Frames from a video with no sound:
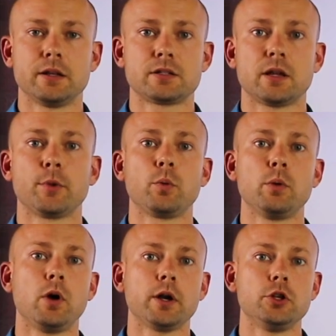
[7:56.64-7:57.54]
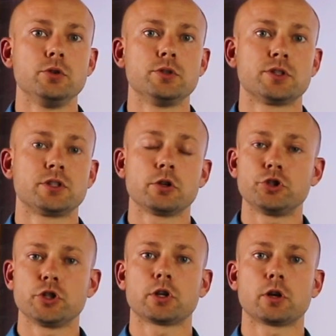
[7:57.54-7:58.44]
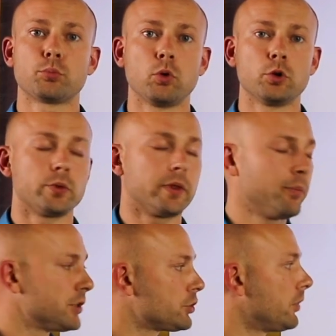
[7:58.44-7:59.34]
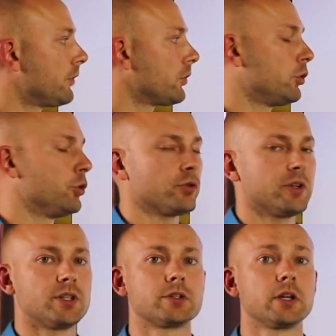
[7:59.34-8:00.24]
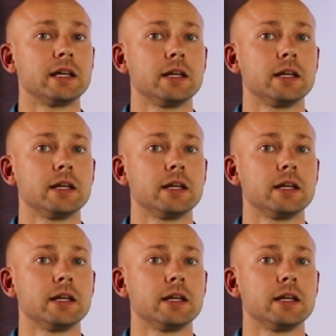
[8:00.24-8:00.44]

in the stomach. We want to use a synergistic approach with a bunch of different nutrients that's going